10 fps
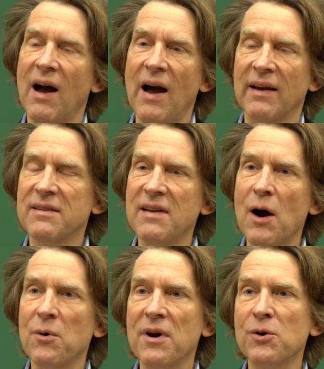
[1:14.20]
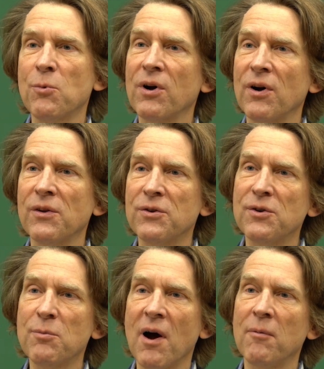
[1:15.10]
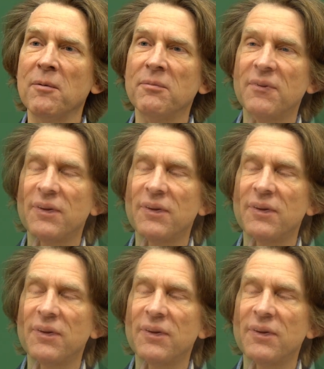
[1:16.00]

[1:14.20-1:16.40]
I guess now we're here to work on those new problems.